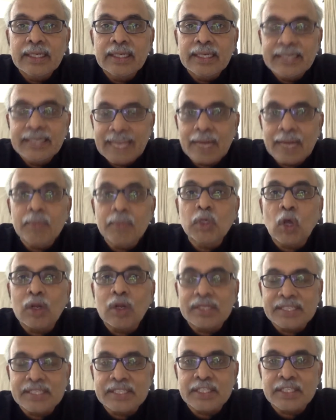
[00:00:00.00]

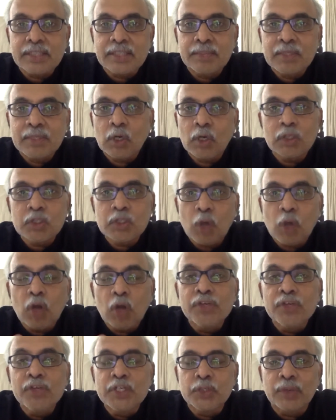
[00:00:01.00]
Dermatologists, because it's all
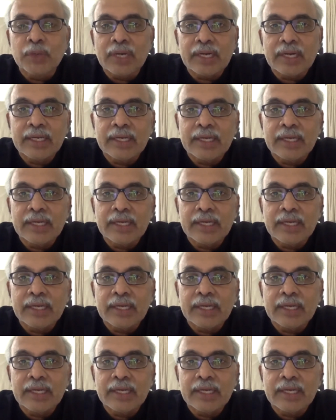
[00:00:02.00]
visual.